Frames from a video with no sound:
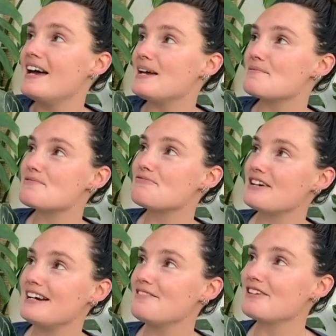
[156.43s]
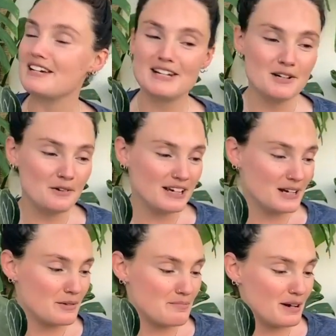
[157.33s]
It was really, really
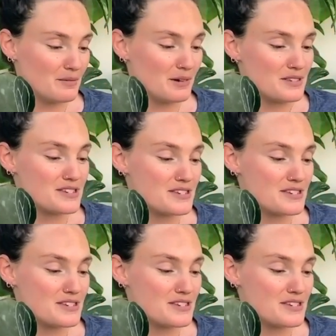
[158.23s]
annoying with my ones.